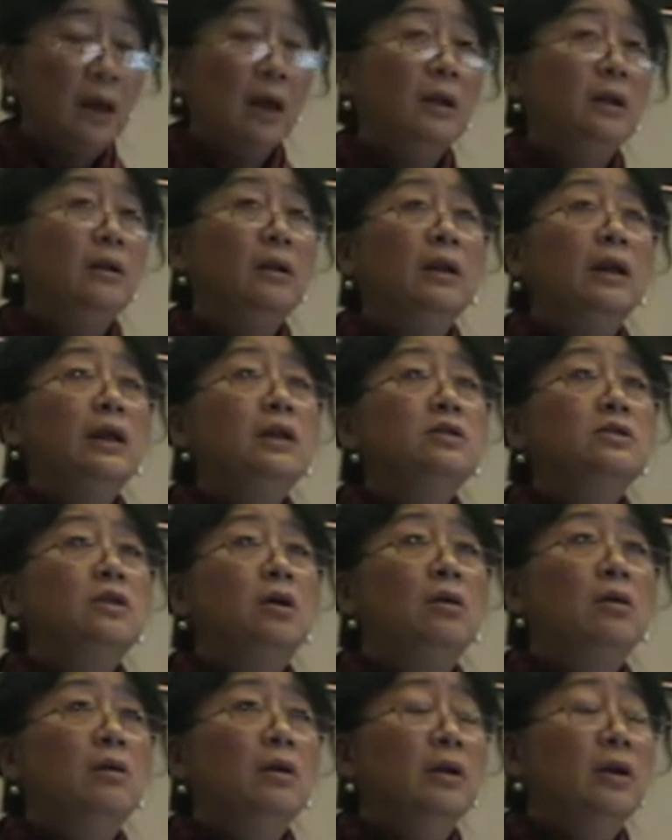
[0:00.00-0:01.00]
And
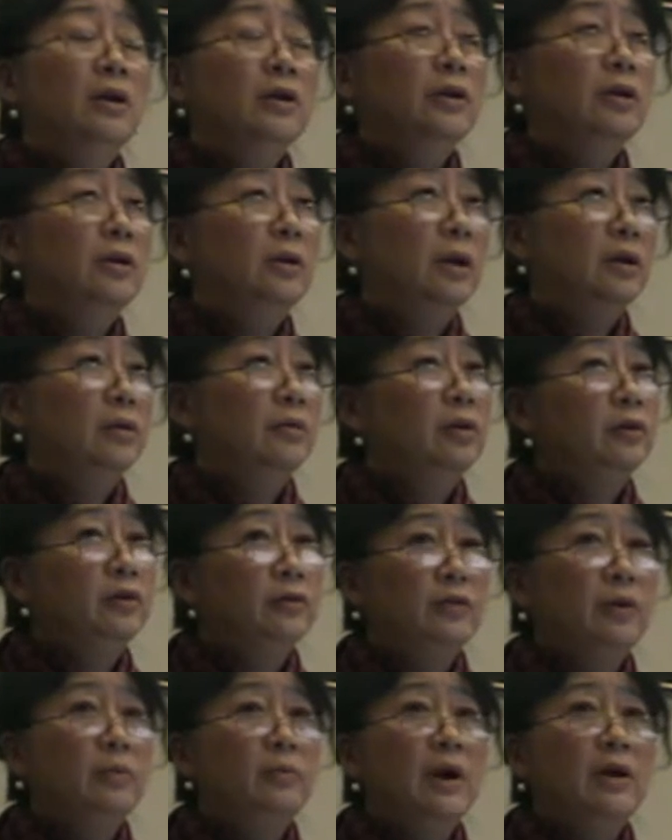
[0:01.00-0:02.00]
ESOL, I don't know
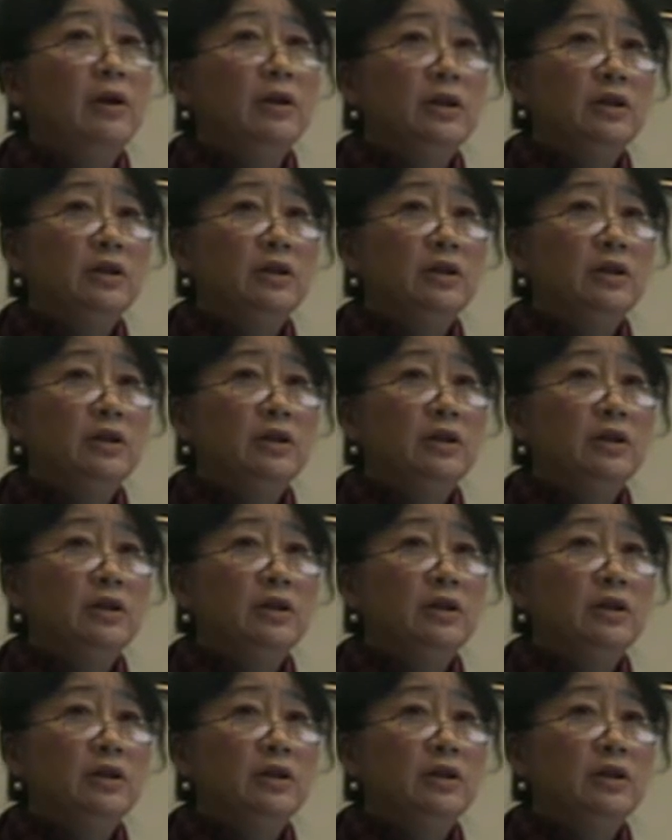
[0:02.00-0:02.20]
if you're aware,